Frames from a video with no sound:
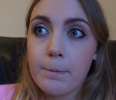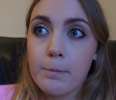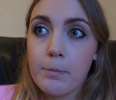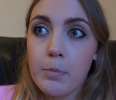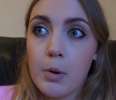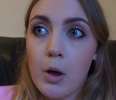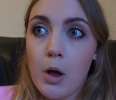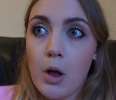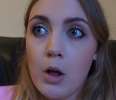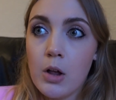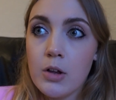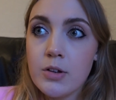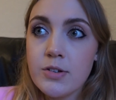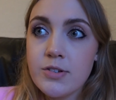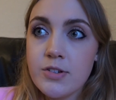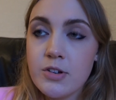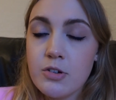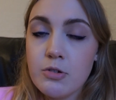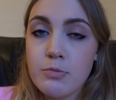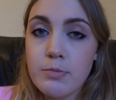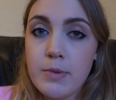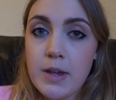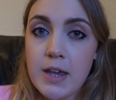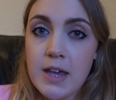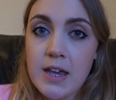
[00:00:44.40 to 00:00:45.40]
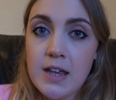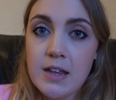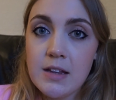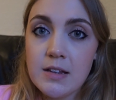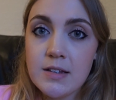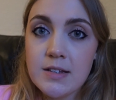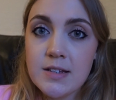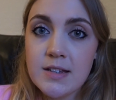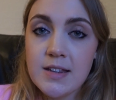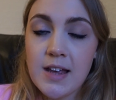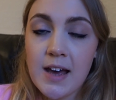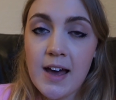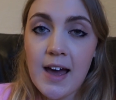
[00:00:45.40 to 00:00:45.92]
but also
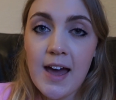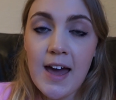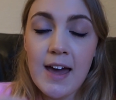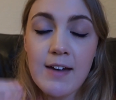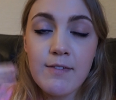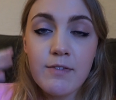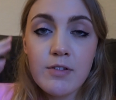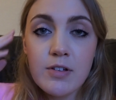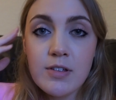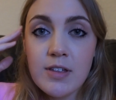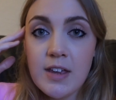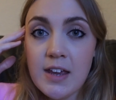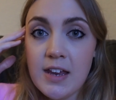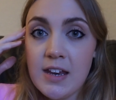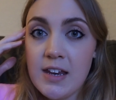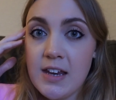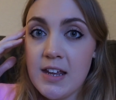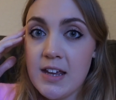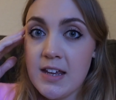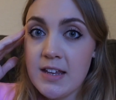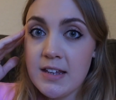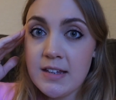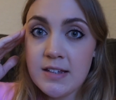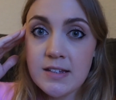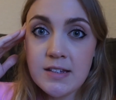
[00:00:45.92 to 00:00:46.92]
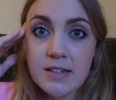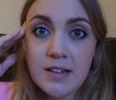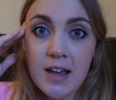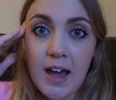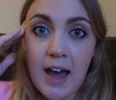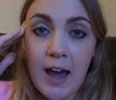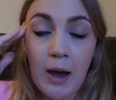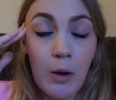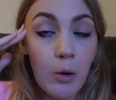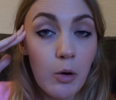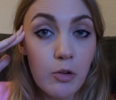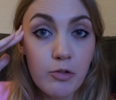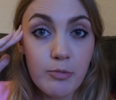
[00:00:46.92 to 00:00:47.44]
means that everything is
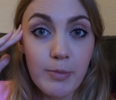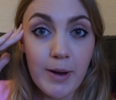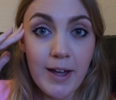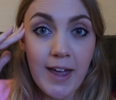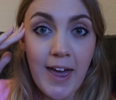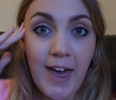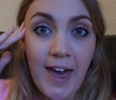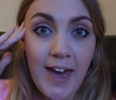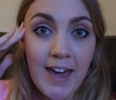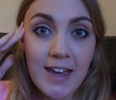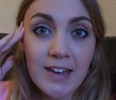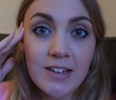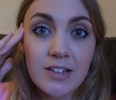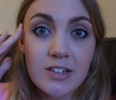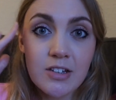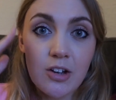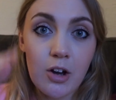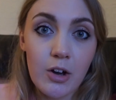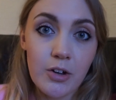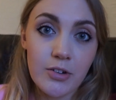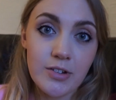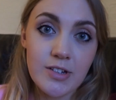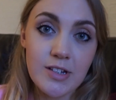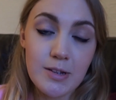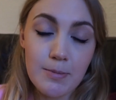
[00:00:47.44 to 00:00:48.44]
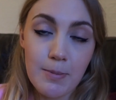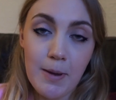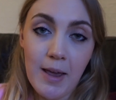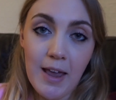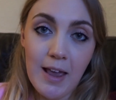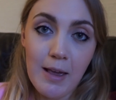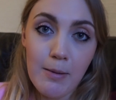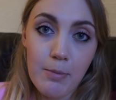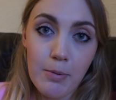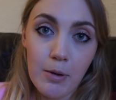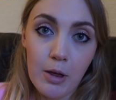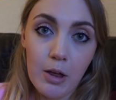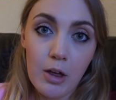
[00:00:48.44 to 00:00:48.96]
out of my head onto
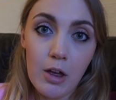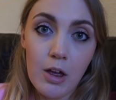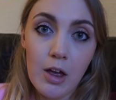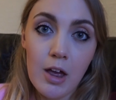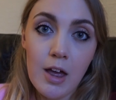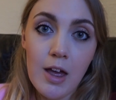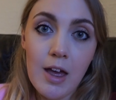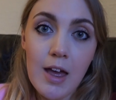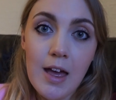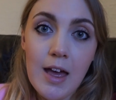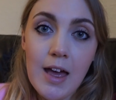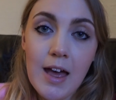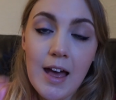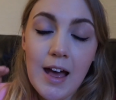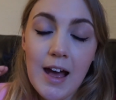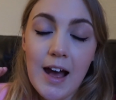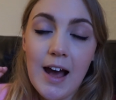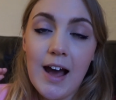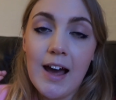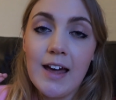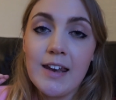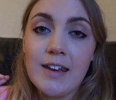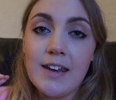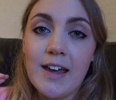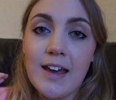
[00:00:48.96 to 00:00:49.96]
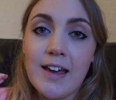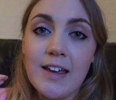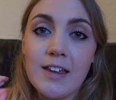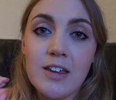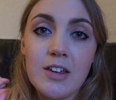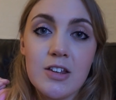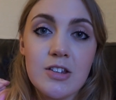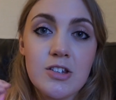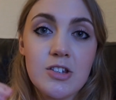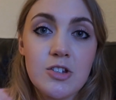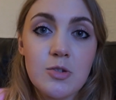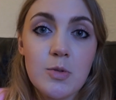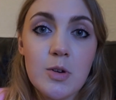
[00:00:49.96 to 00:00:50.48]
paper and I
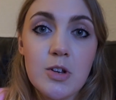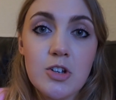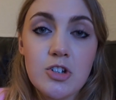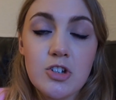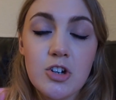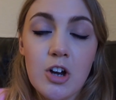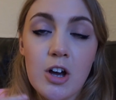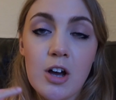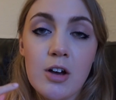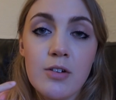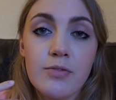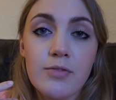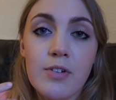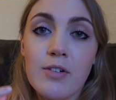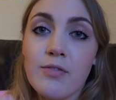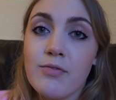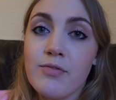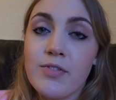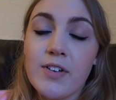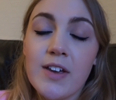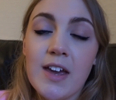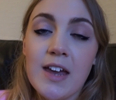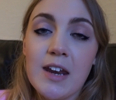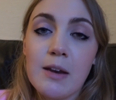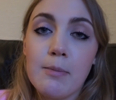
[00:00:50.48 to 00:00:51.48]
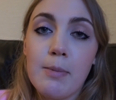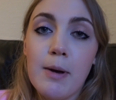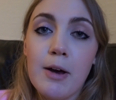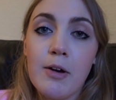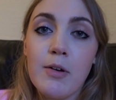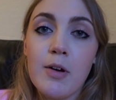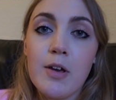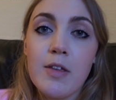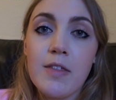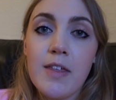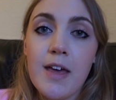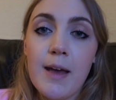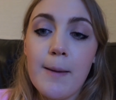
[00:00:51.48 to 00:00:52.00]
can switch off and forget
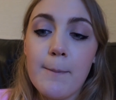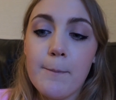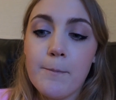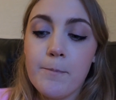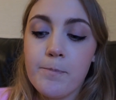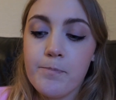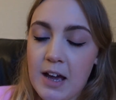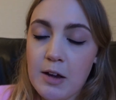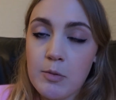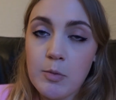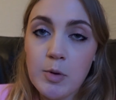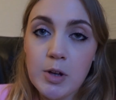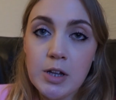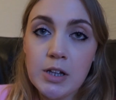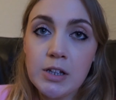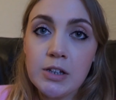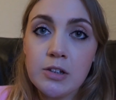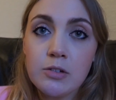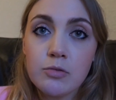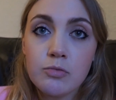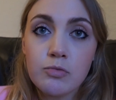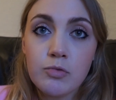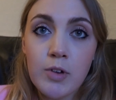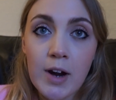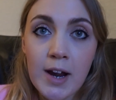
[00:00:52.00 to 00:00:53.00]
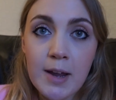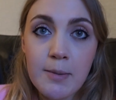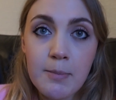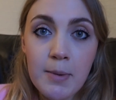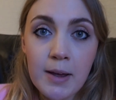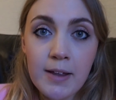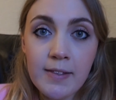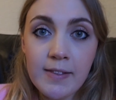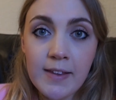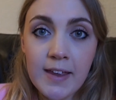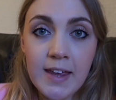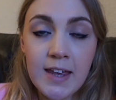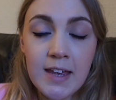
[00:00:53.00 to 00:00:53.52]
about it then. I will write
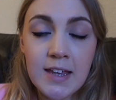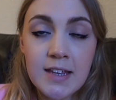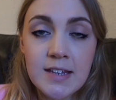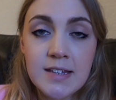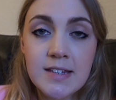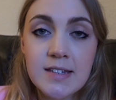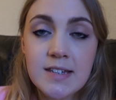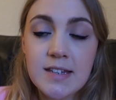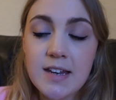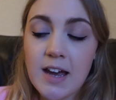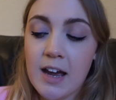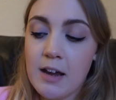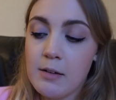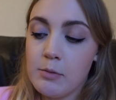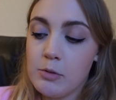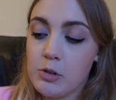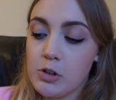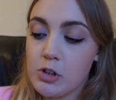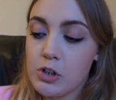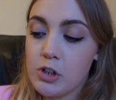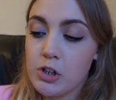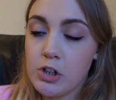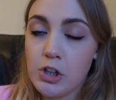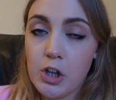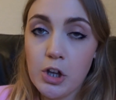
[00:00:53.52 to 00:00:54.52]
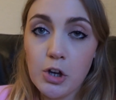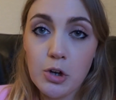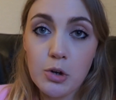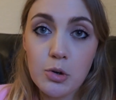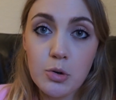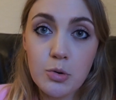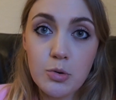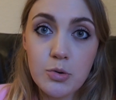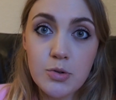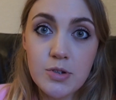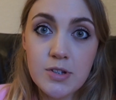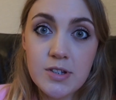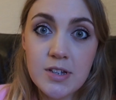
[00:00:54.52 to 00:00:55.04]
my list, I will
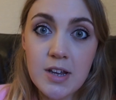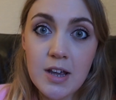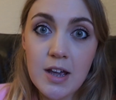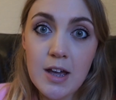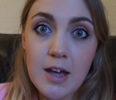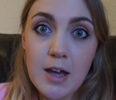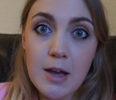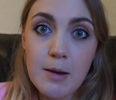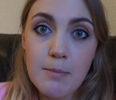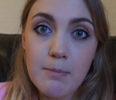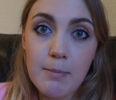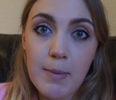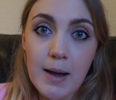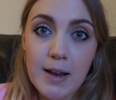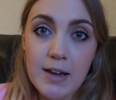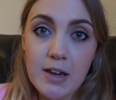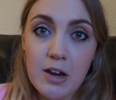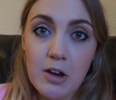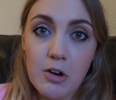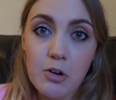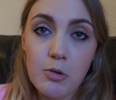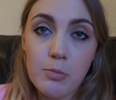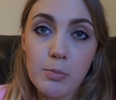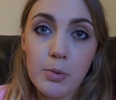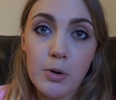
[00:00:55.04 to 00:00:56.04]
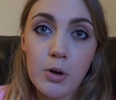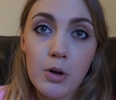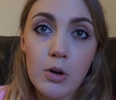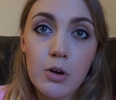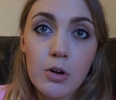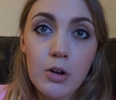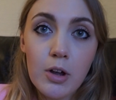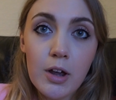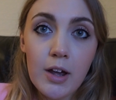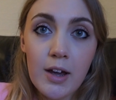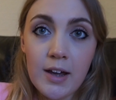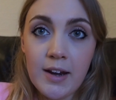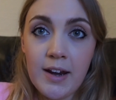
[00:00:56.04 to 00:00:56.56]
close my
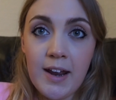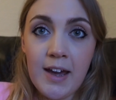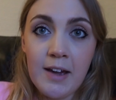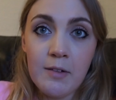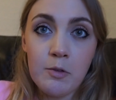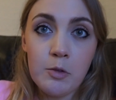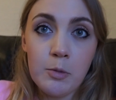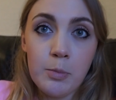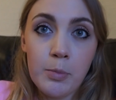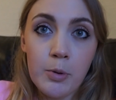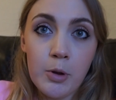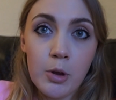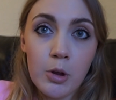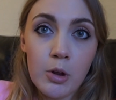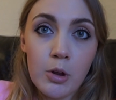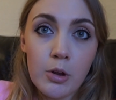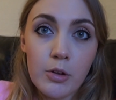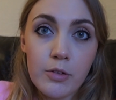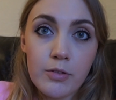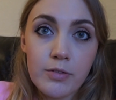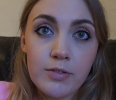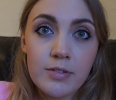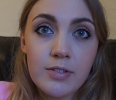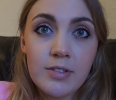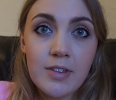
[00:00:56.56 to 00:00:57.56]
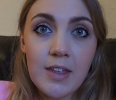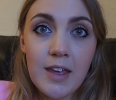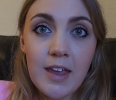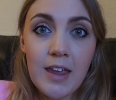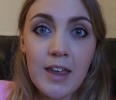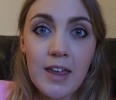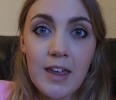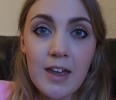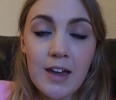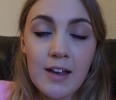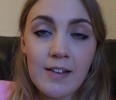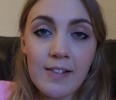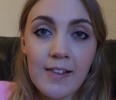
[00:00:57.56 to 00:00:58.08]
notebook, and I will put
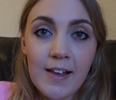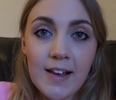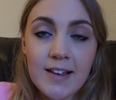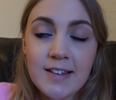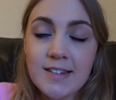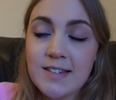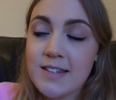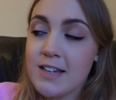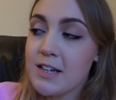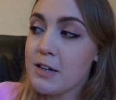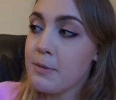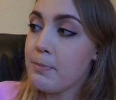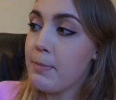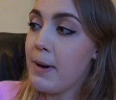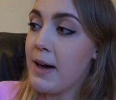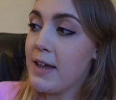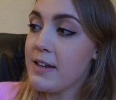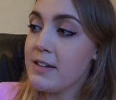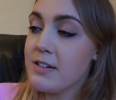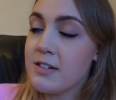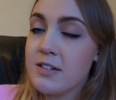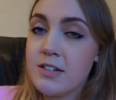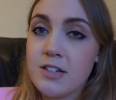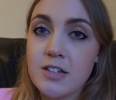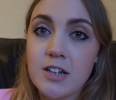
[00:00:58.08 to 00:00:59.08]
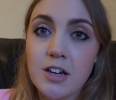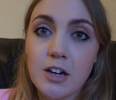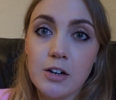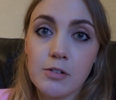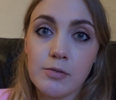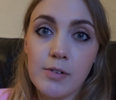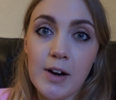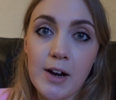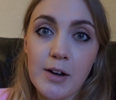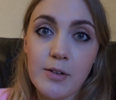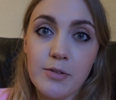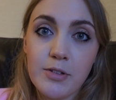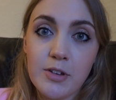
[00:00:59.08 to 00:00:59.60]
the elastic band
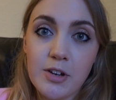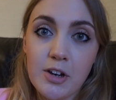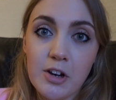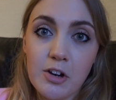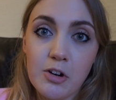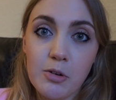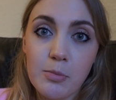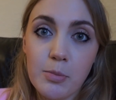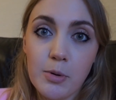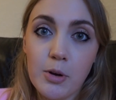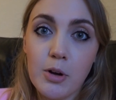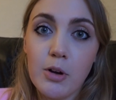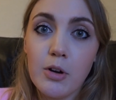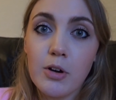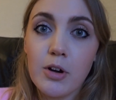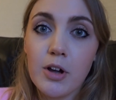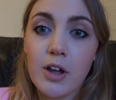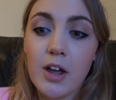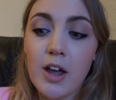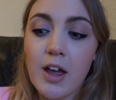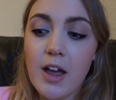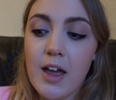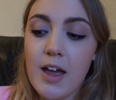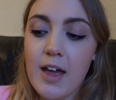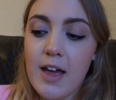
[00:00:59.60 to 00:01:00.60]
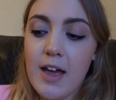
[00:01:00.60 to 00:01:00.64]
around the notebook